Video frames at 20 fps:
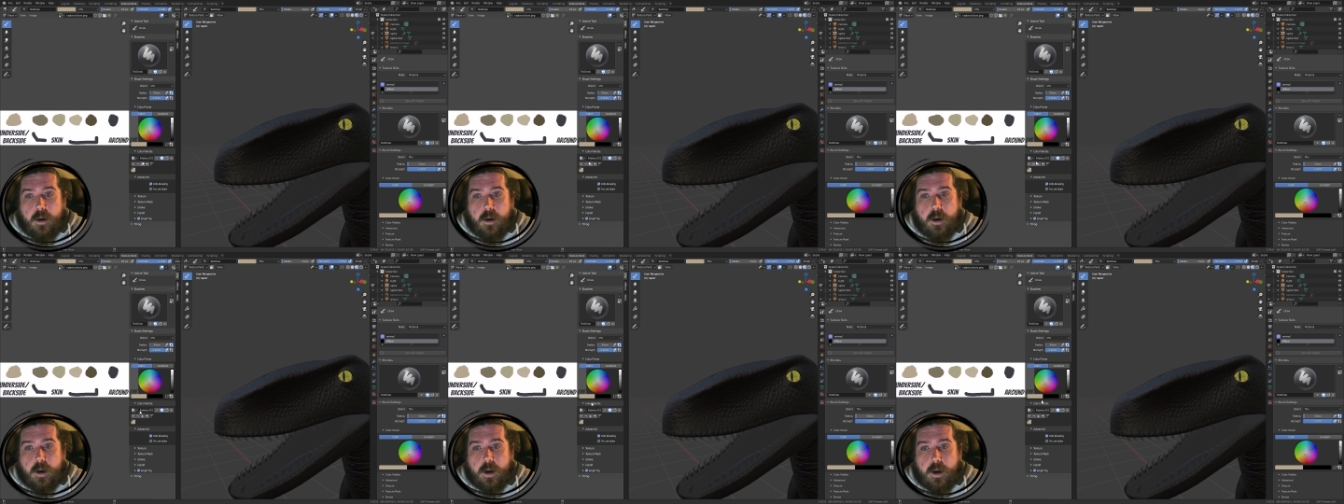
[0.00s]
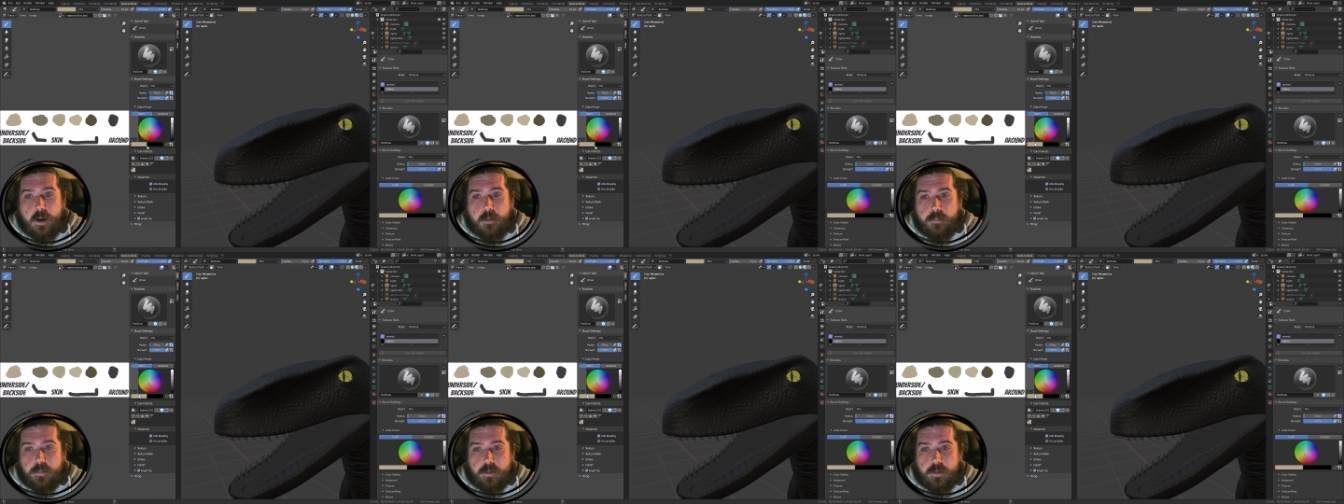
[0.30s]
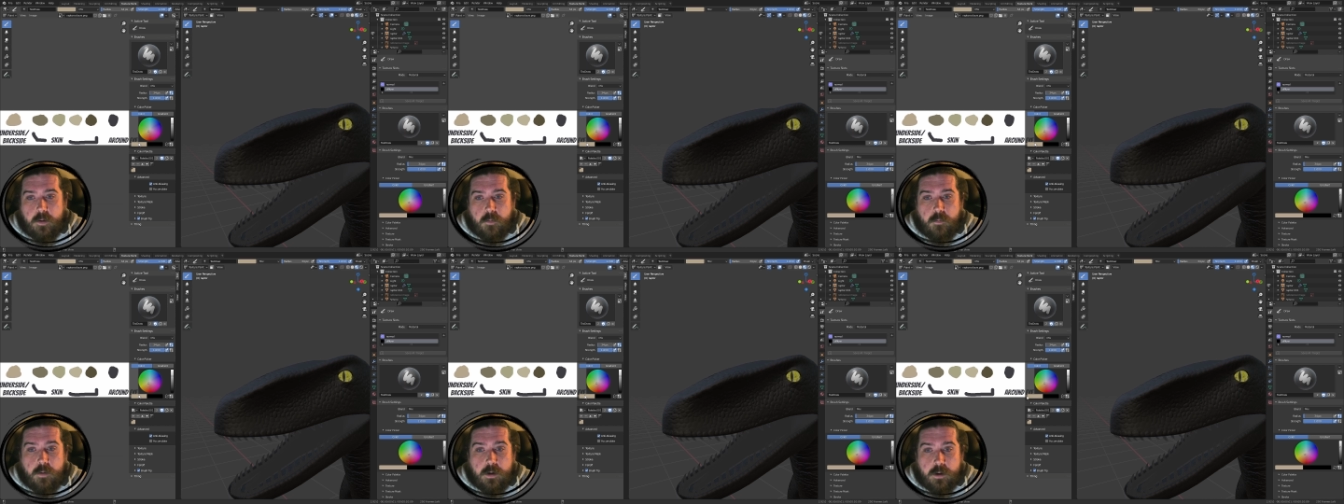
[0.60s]
But you're
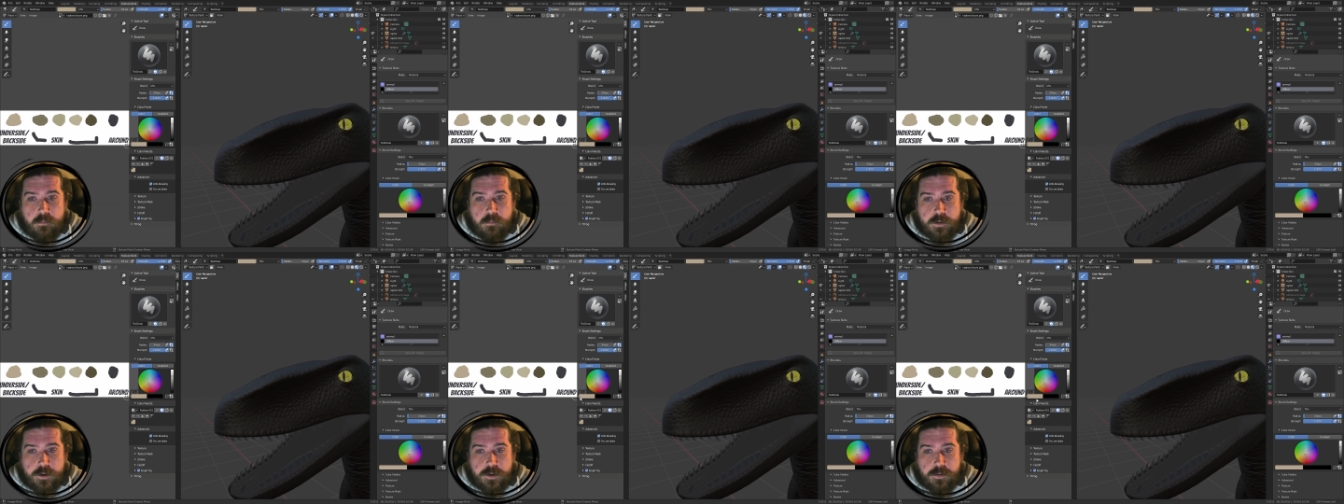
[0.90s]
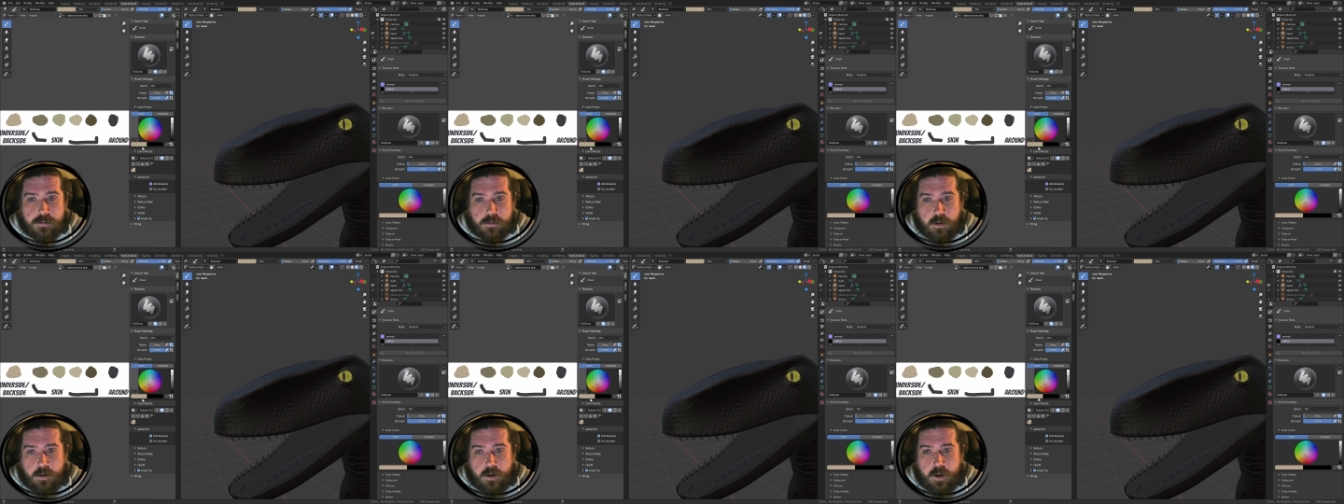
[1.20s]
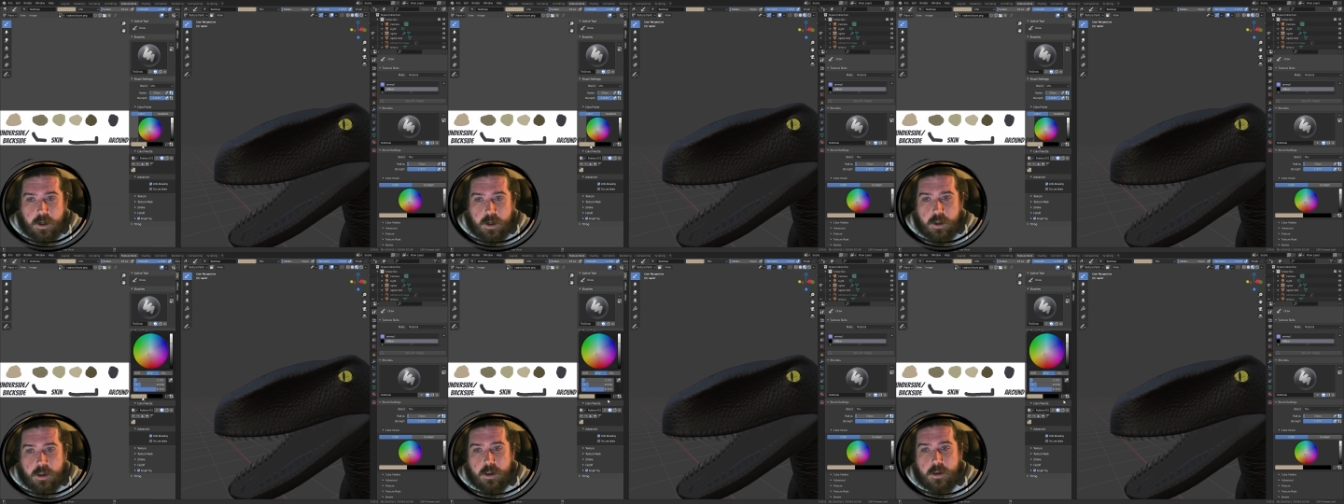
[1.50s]
welcome to try.
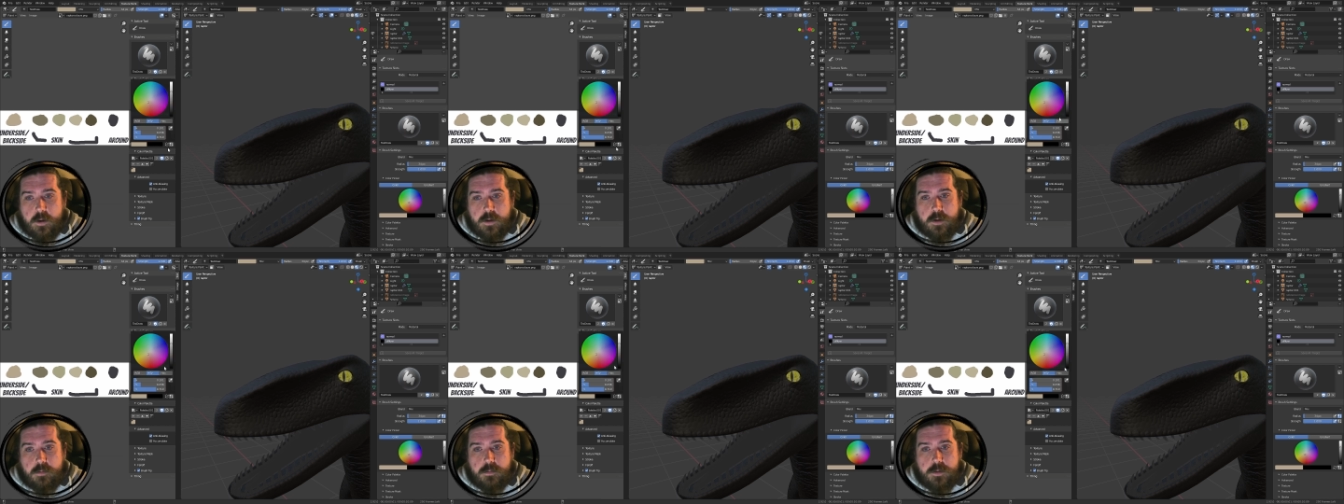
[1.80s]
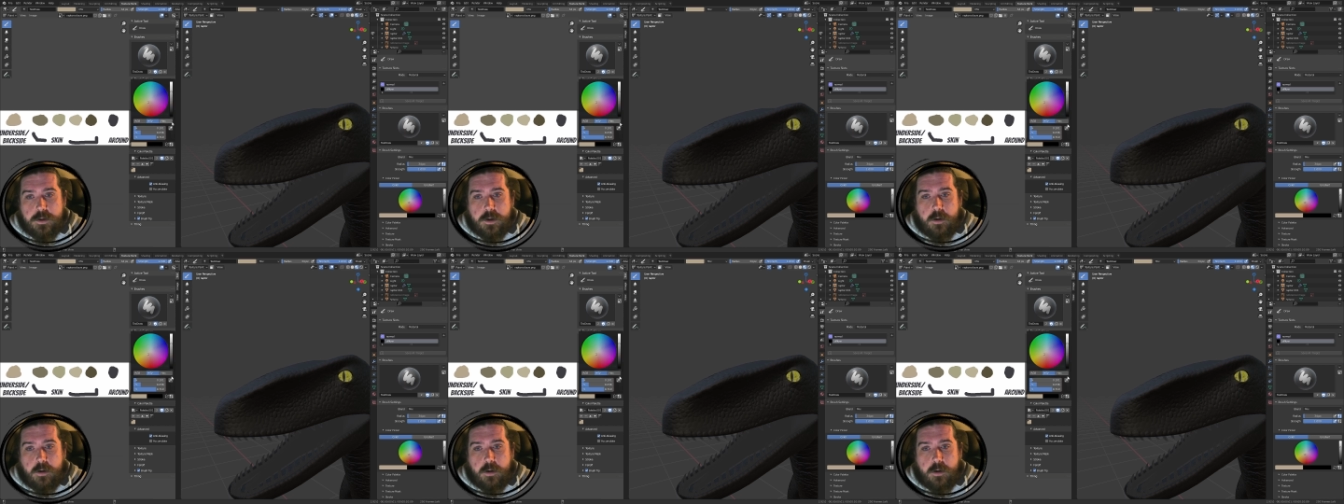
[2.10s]
So I'm just going